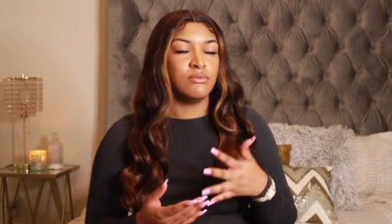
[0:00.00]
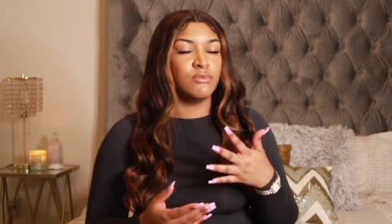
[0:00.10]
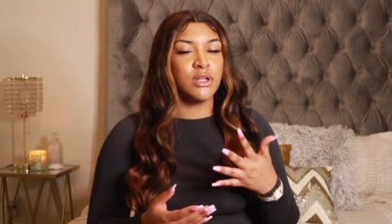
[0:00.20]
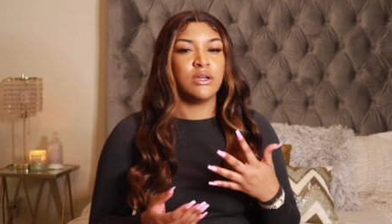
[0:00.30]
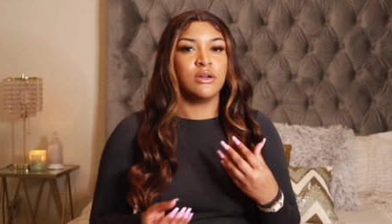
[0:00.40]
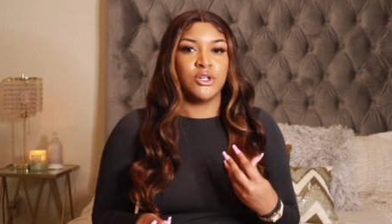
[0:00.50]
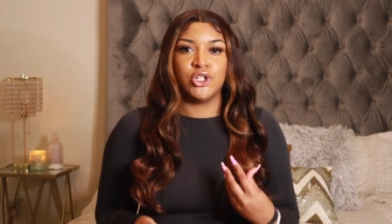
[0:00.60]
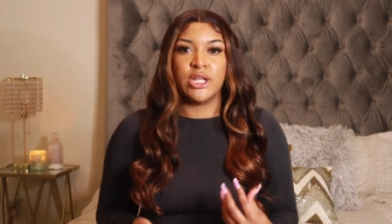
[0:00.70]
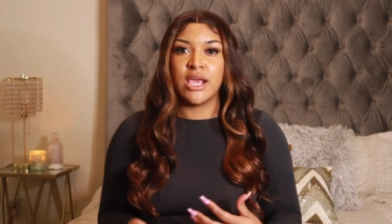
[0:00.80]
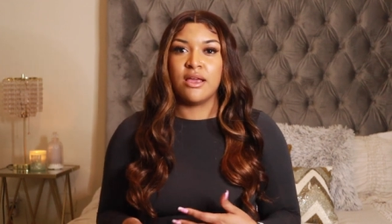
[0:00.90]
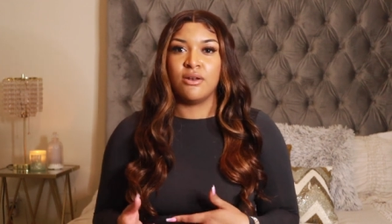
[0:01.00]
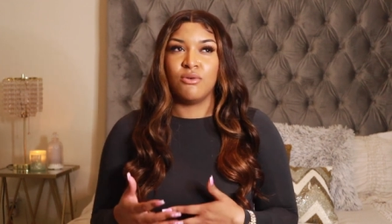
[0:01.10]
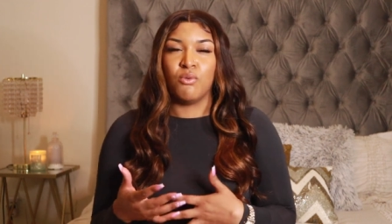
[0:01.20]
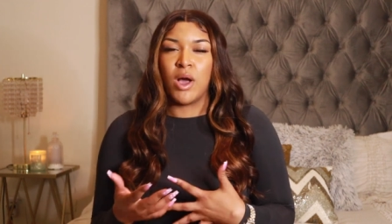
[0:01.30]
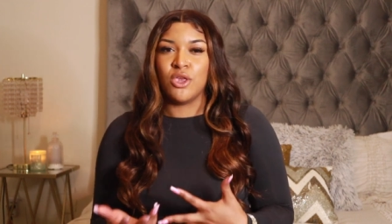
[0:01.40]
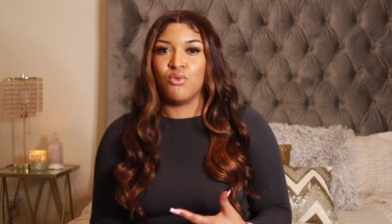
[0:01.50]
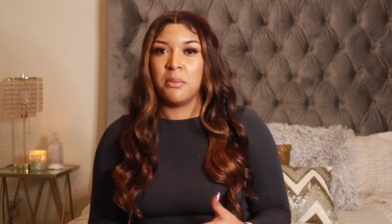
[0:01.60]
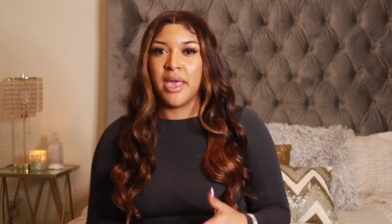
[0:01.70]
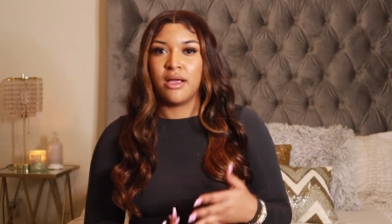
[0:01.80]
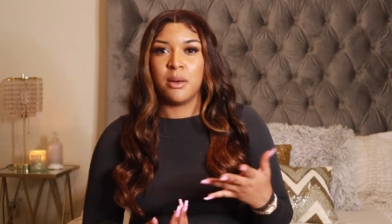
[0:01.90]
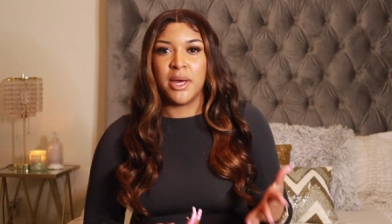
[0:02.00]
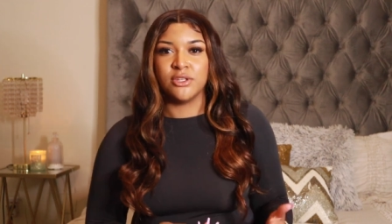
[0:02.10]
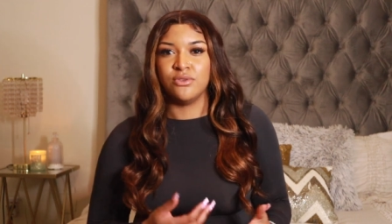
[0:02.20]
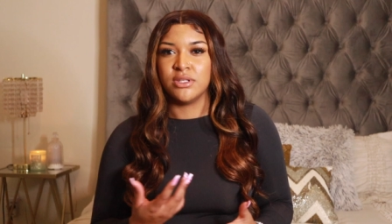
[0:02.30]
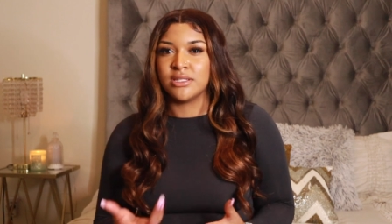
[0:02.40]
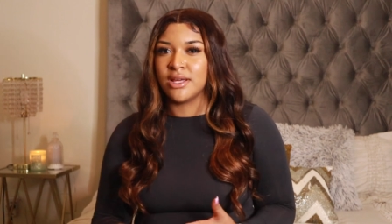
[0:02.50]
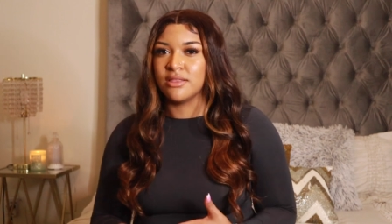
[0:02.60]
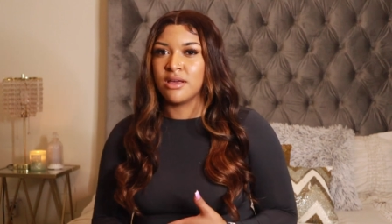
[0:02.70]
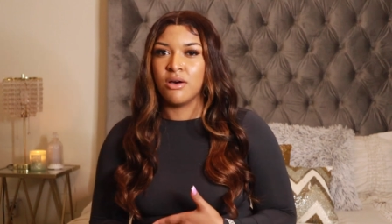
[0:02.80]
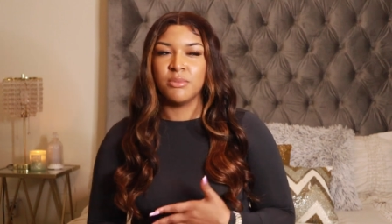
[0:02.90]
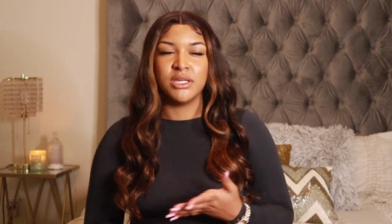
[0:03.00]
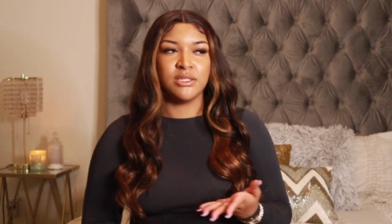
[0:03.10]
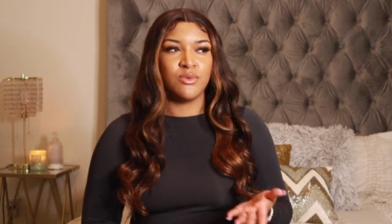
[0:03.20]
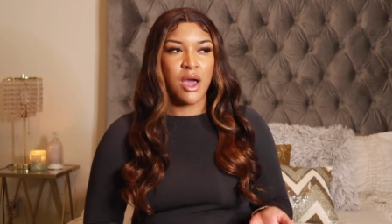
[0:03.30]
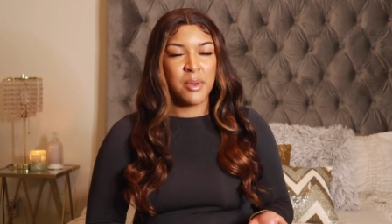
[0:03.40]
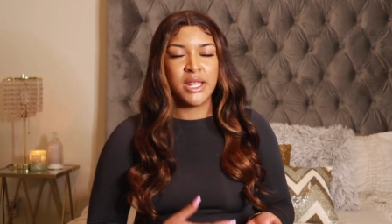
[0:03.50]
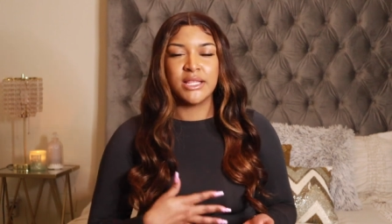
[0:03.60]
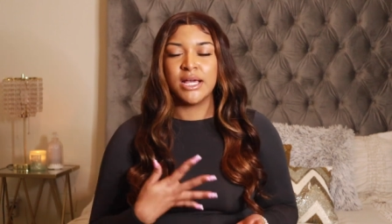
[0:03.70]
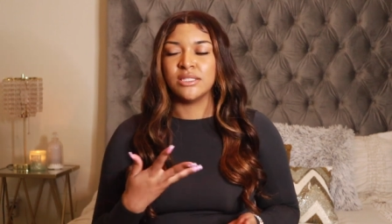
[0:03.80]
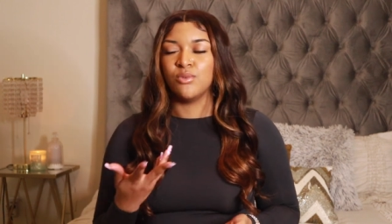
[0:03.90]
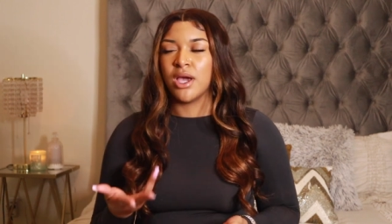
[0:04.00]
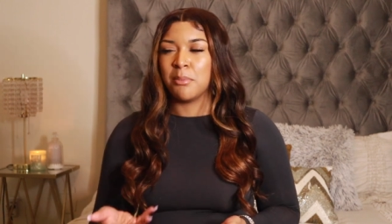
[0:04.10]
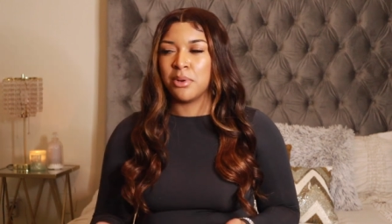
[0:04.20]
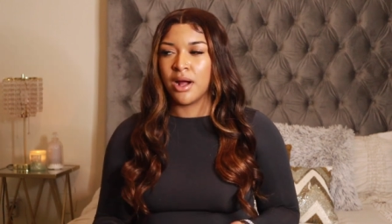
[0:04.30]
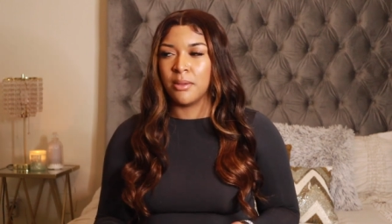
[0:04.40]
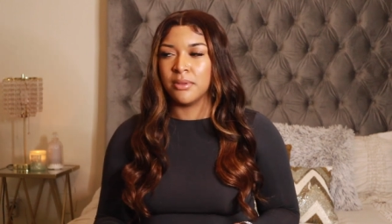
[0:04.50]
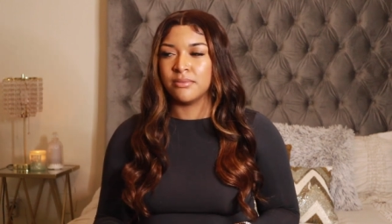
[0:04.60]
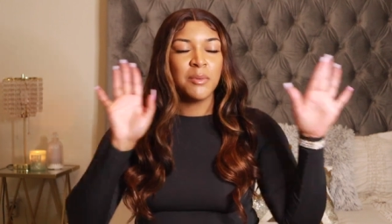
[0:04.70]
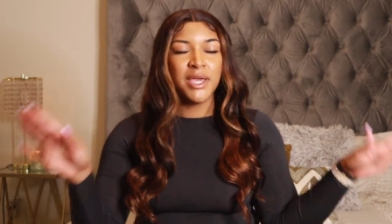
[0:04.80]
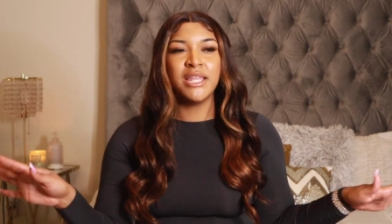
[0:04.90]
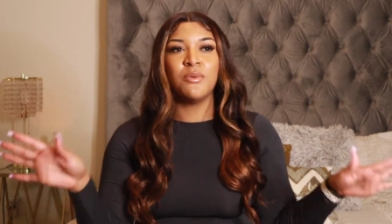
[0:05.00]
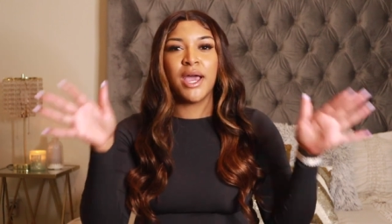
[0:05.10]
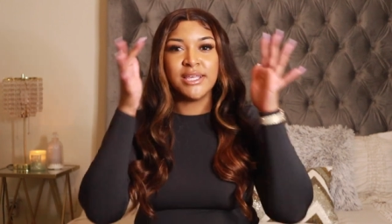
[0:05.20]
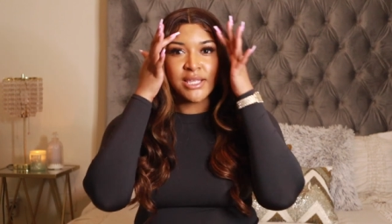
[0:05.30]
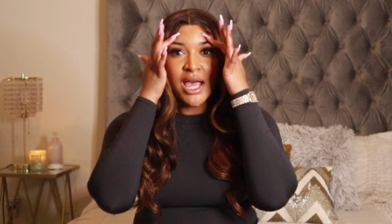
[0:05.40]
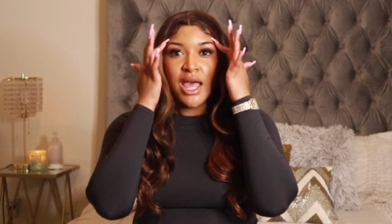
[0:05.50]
really understand why you would make a bodysuit that's not thong because then we got pain lines and we got problems but anyways